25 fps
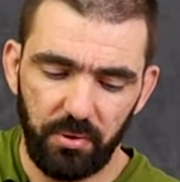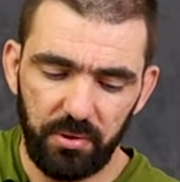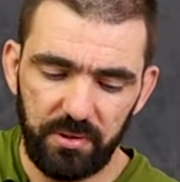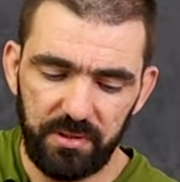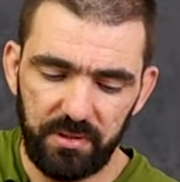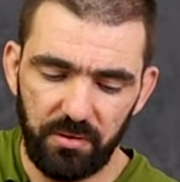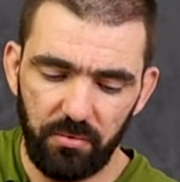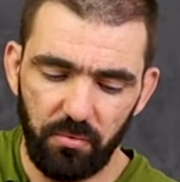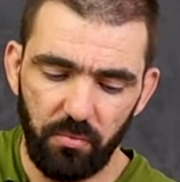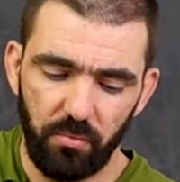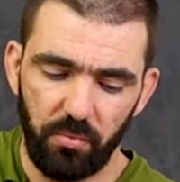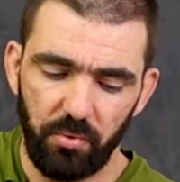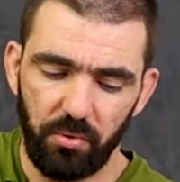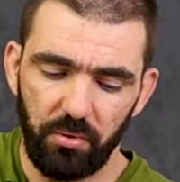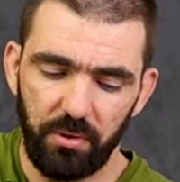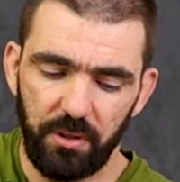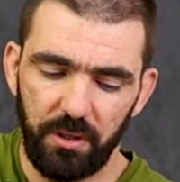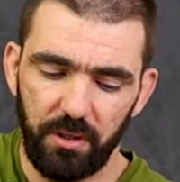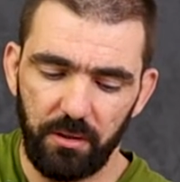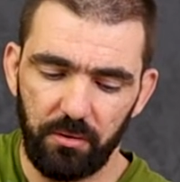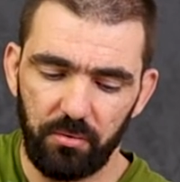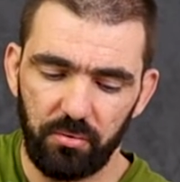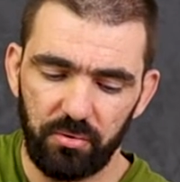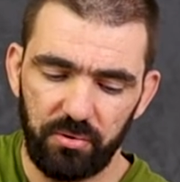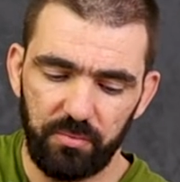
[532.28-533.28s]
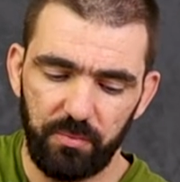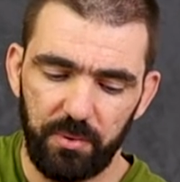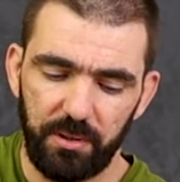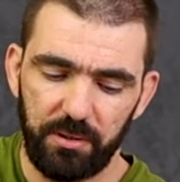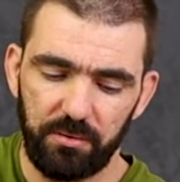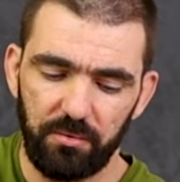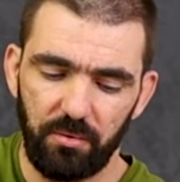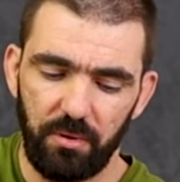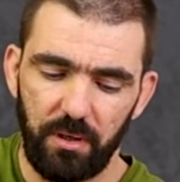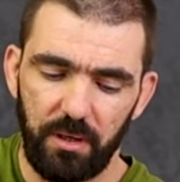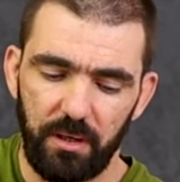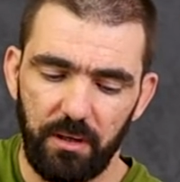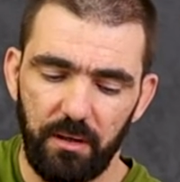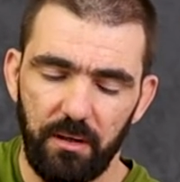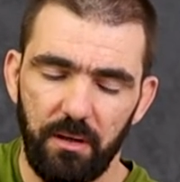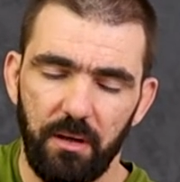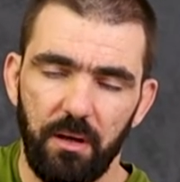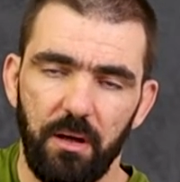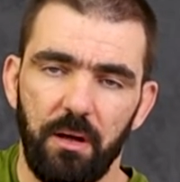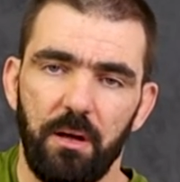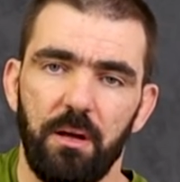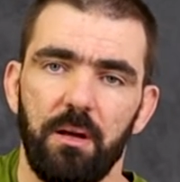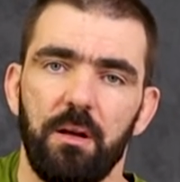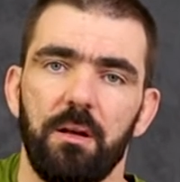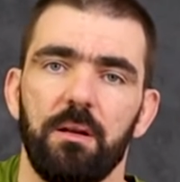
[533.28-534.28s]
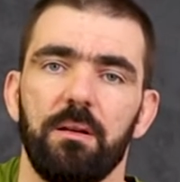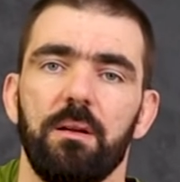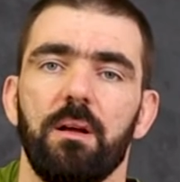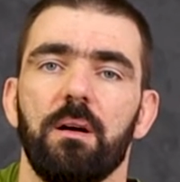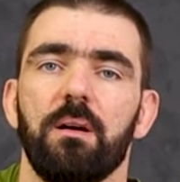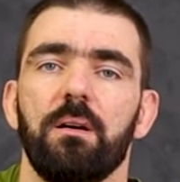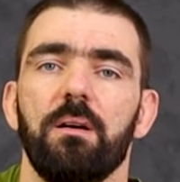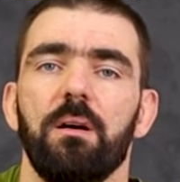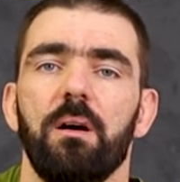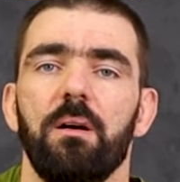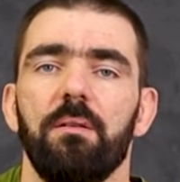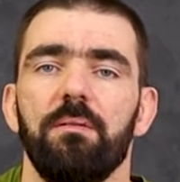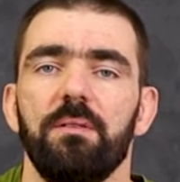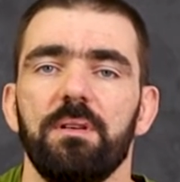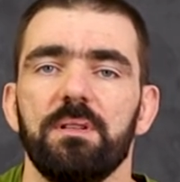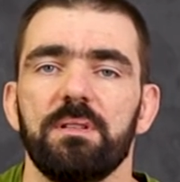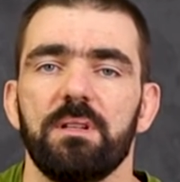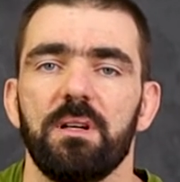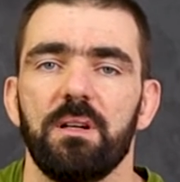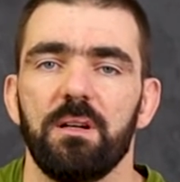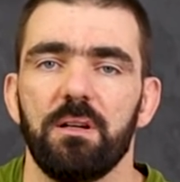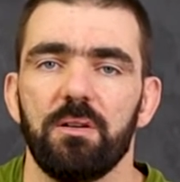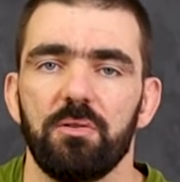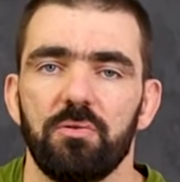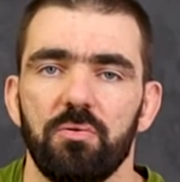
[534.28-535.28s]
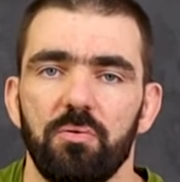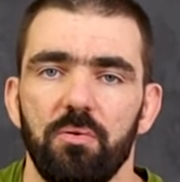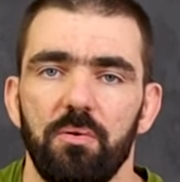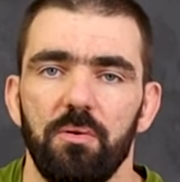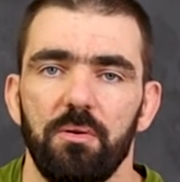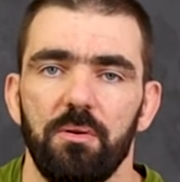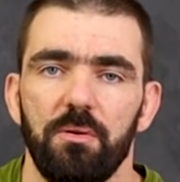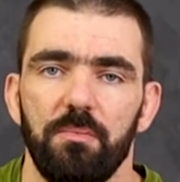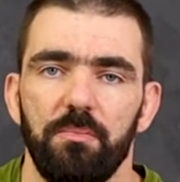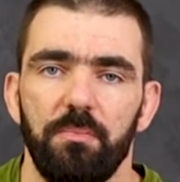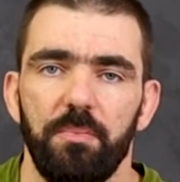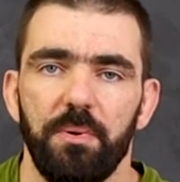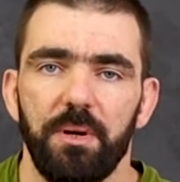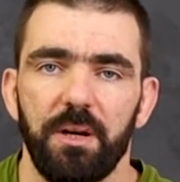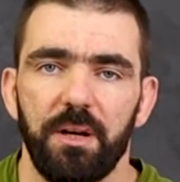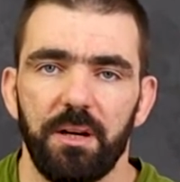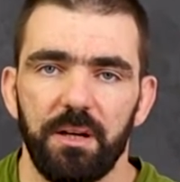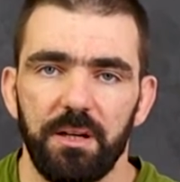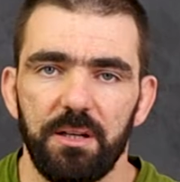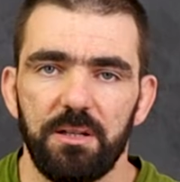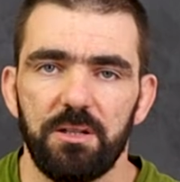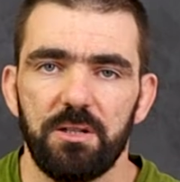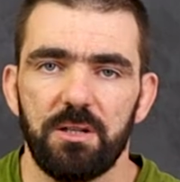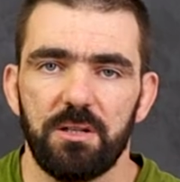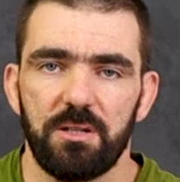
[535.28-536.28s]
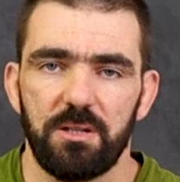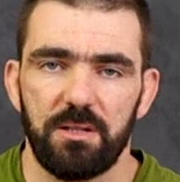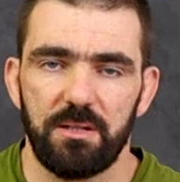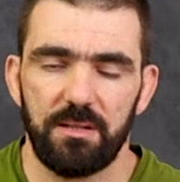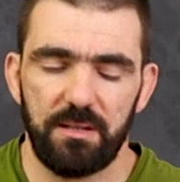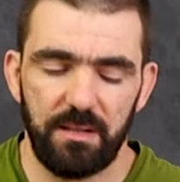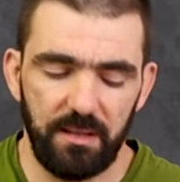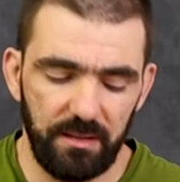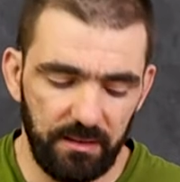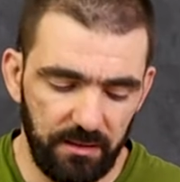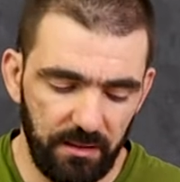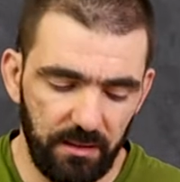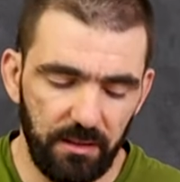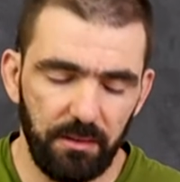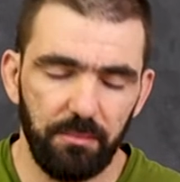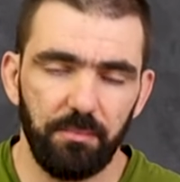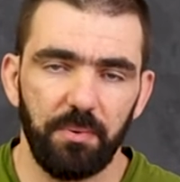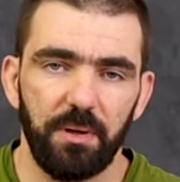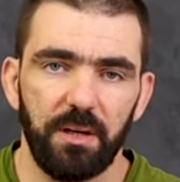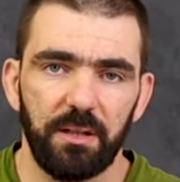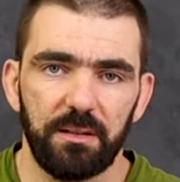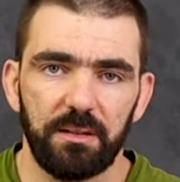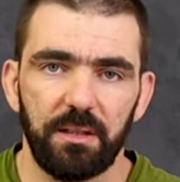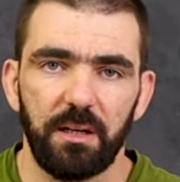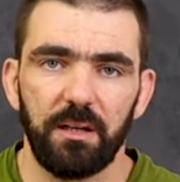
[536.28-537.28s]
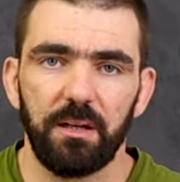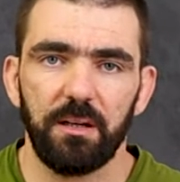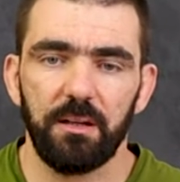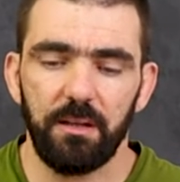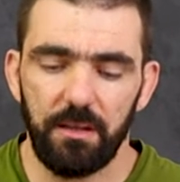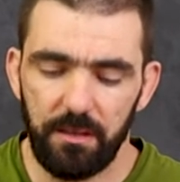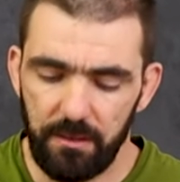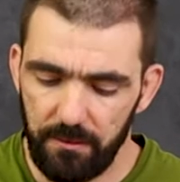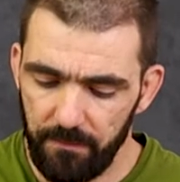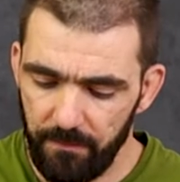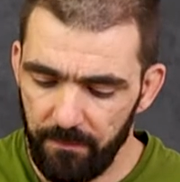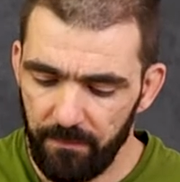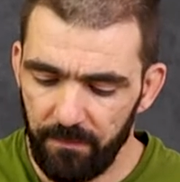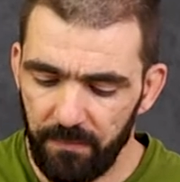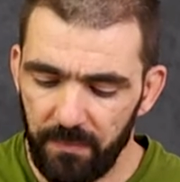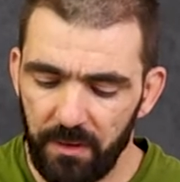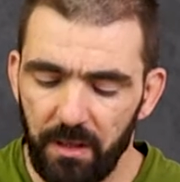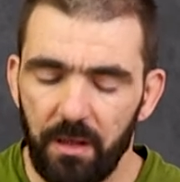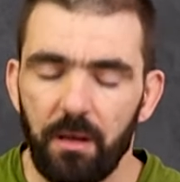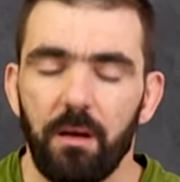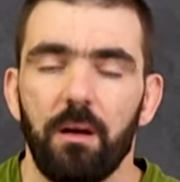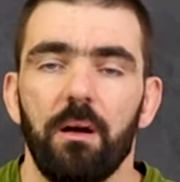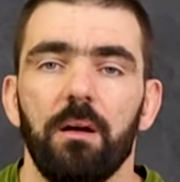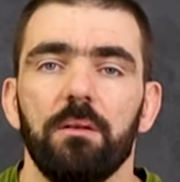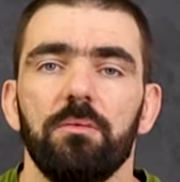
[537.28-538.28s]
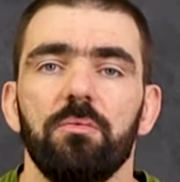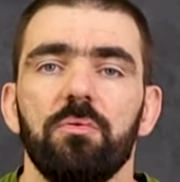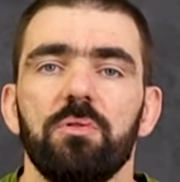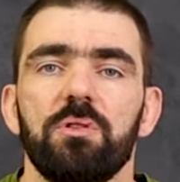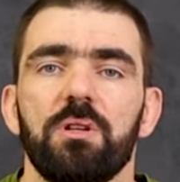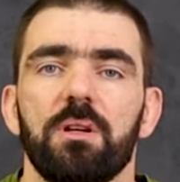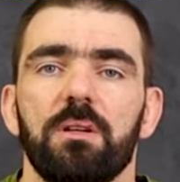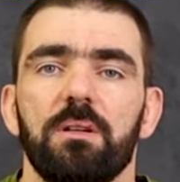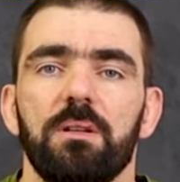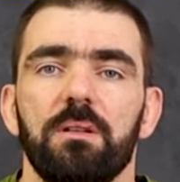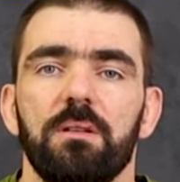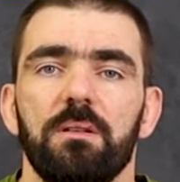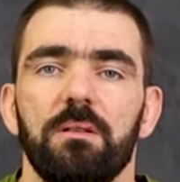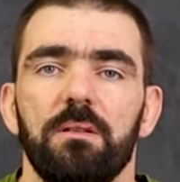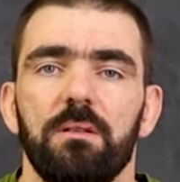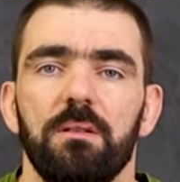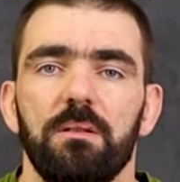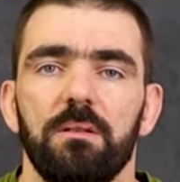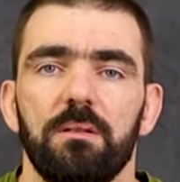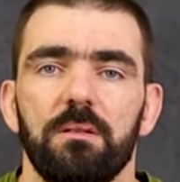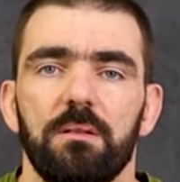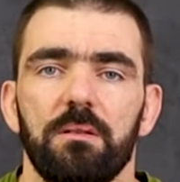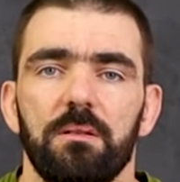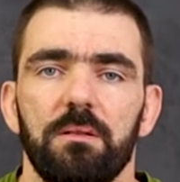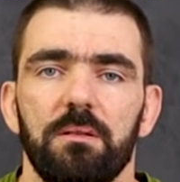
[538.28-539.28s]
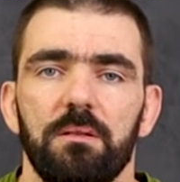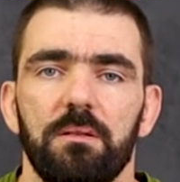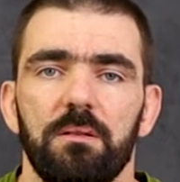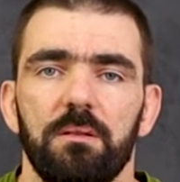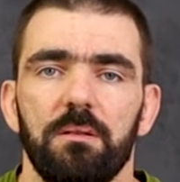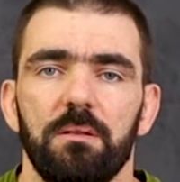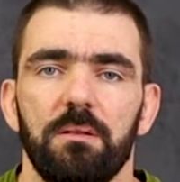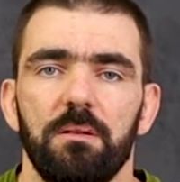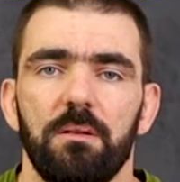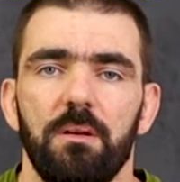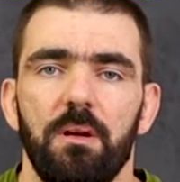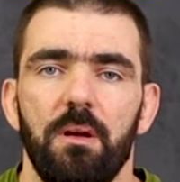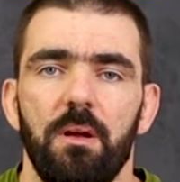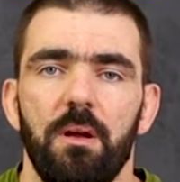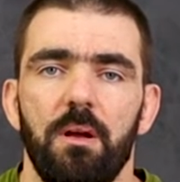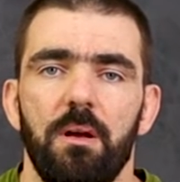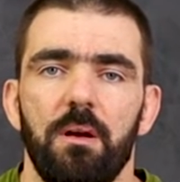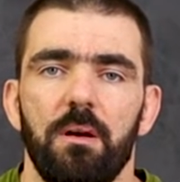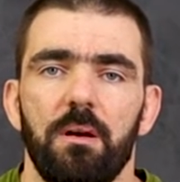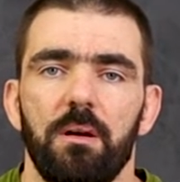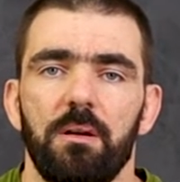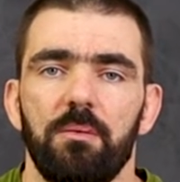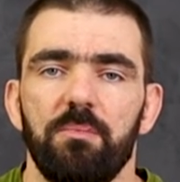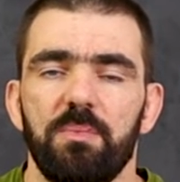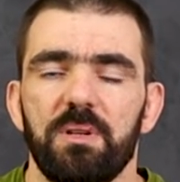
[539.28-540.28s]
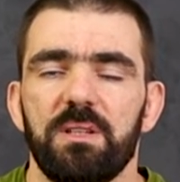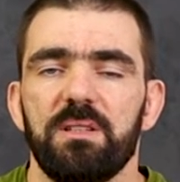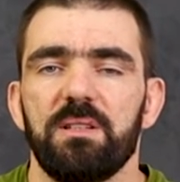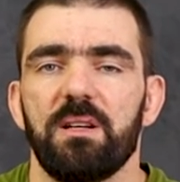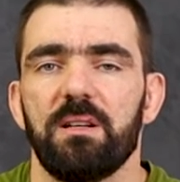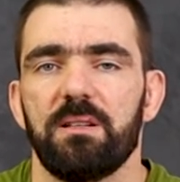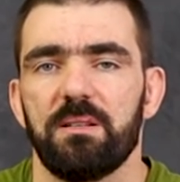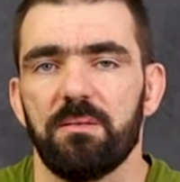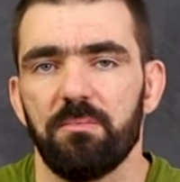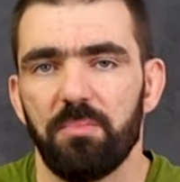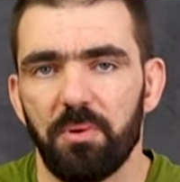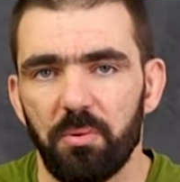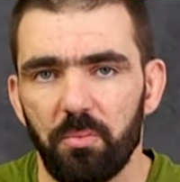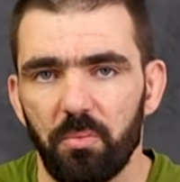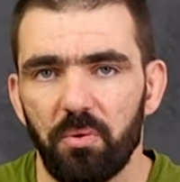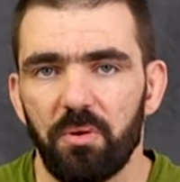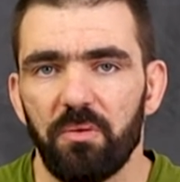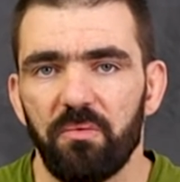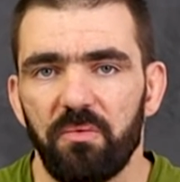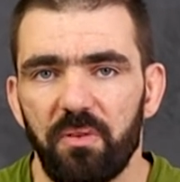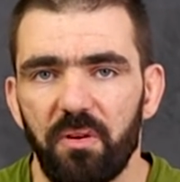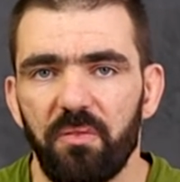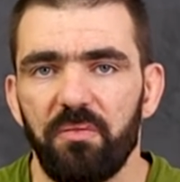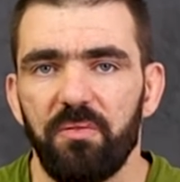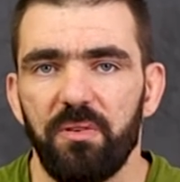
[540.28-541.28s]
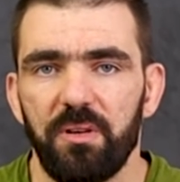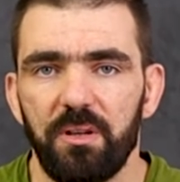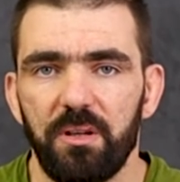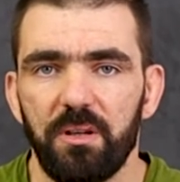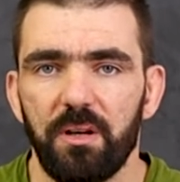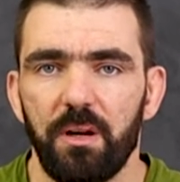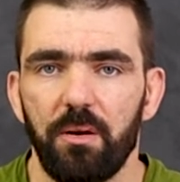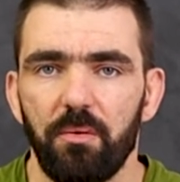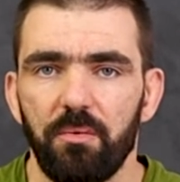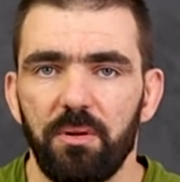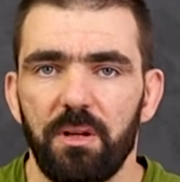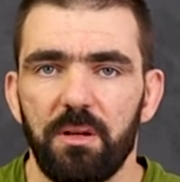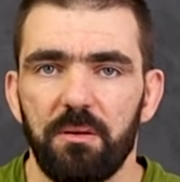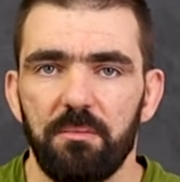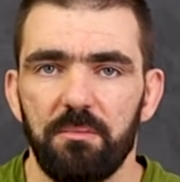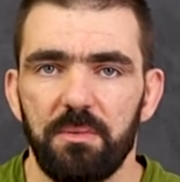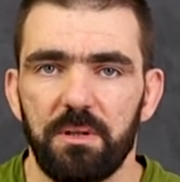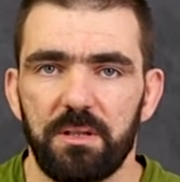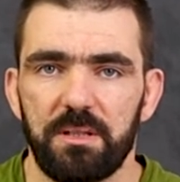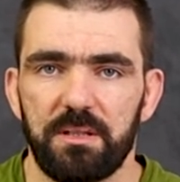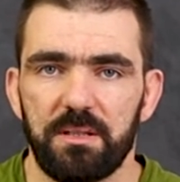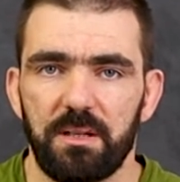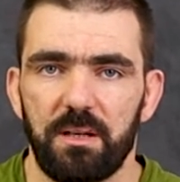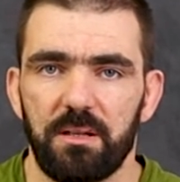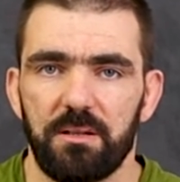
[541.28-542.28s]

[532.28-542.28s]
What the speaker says: I can pass the spatula in it. If your ganache is too cold, we will have a problem. When you mix it, it's going to be hard to mix it